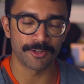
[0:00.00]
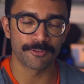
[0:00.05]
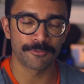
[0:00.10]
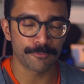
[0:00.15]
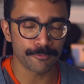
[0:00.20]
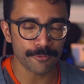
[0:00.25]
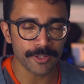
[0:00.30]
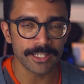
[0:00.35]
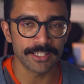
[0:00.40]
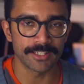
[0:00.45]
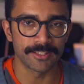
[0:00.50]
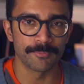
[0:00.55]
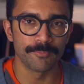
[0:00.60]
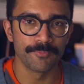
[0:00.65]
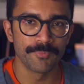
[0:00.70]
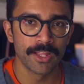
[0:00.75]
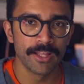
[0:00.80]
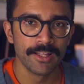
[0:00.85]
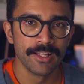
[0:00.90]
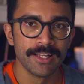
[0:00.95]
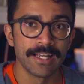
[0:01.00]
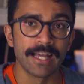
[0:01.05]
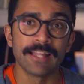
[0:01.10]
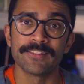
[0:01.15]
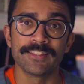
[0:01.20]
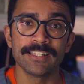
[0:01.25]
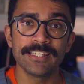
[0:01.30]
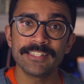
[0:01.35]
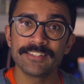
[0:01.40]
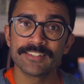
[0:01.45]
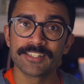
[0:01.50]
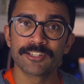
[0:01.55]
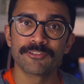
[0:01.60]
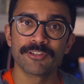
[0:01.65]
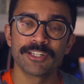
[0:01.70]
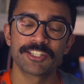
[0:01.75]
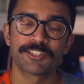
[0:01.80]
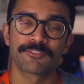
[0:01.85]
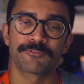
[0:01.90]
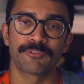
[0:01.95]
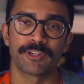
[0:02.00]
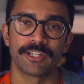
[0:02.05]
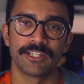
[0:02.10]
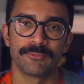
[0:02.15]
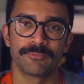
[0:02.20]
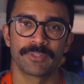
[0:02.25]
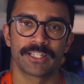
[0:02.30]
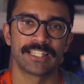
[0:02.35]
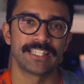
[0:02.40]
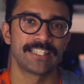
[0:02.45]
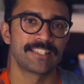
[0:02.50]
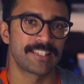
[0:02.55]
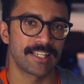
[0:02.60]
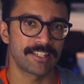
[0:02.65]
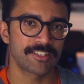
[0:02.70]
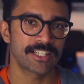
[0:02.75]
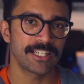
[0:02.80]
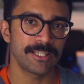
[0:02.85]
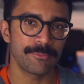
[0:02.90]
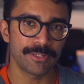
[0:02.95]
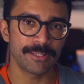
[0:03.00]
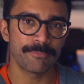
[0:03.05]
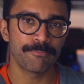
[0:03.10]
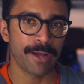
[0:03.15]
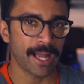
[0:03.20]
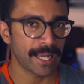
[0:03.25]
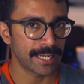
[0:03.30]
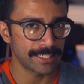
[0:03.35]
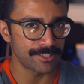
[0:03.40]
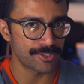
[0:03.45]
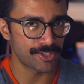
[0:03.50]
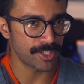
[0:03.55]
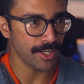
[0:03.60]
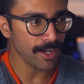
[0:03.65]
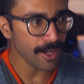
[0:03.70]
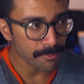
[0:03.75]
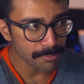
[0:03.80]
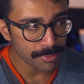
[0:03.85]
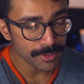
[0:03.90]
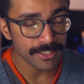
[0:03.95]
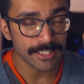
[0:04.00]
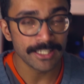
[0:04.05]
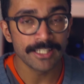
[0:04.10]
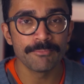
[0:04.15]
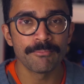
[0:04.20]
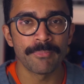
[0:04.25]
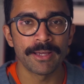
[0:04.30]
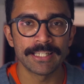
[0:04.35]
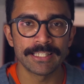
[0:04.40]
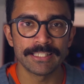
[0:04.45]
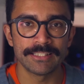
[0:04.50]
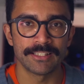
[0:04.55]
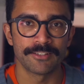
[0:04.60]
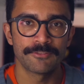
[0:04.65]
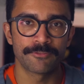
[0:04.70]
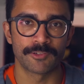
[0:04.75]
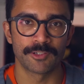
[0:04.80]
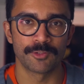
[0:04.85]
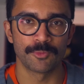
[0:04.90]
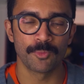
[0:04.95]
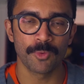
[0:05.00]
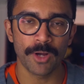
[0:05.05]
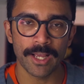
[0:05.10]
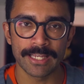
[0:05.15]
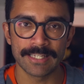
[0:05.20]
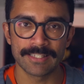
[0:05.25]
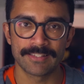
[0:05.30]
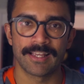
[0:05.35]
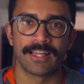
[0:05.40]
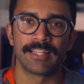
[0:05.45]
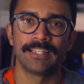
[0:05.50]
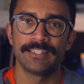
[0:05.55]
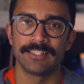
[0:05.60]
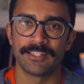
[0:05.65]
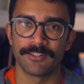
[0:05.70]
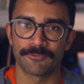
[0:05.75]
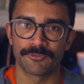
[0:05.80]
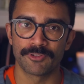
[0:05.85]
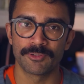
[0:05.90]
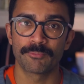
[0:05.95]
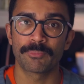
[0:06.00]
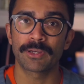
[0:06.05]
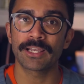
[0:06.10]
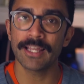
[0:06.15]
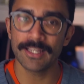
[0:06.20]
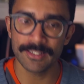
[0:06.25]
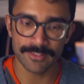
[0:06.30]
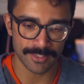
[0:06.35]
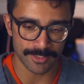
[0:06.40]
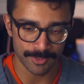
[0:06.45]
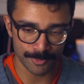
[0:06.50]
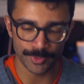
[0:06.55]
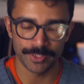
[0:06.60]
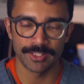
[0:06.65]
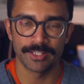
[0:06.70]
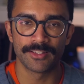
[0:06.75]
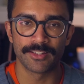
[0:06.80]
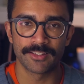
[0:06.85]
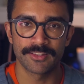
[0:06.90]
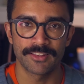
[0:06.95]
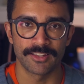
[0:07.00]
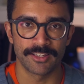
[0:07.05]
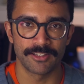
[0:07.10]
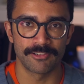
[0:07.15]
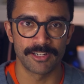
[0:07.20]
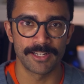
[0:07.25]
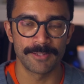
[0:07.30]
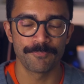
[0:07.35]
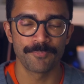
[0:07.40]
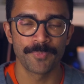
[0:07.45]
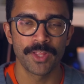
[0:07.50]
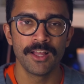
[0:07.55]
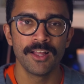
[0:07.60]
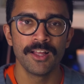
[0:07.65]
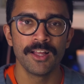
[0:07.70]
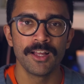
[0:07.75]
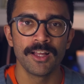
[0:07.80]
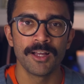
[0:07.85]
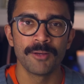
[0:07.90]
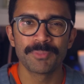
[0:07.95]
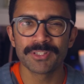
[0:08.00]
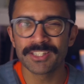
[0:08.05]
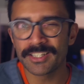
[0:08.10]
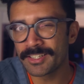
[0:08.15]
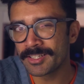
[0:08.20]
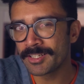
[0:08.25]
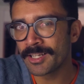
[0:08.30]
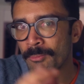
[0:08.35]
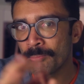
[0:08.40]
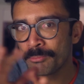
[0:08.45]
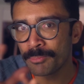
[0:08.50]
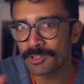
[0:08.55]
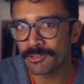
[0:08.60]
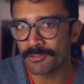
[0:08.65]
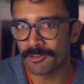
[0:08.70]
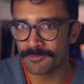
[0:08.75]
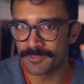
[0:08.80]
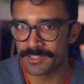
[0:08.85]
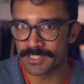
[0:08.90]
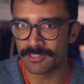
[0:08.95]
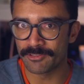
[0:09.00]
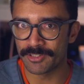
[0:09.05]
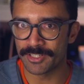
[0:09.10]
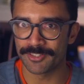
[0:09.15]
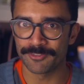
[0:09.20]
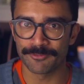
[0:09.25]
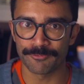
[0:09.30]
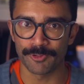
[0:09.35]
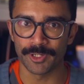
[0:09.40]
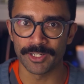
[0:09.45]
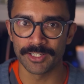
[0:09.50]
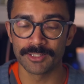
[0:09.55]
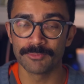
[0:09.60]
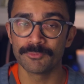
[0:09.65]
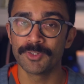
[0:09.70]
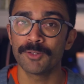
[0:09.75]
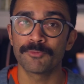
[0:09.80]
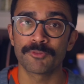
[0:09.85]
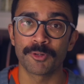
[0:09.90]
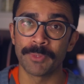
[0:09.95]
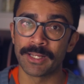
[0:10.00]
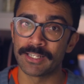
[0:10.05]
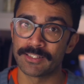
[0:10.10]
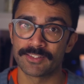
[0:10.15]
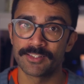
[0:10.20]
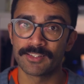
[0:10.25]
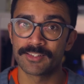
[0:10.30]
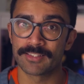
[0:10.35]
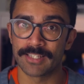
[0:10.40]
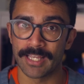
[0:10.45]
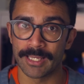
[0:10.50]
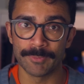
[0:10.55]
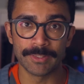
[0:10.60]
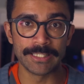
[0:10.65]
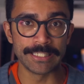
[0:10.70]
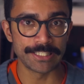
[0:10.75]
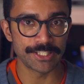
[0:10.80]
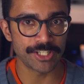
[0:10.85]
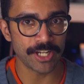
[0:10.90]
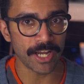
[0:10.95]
of freedom, and these degrees of freedom can essentially be packaged up in many different ways and in different places within the theory. But the number of degrees of freedom remains the same in each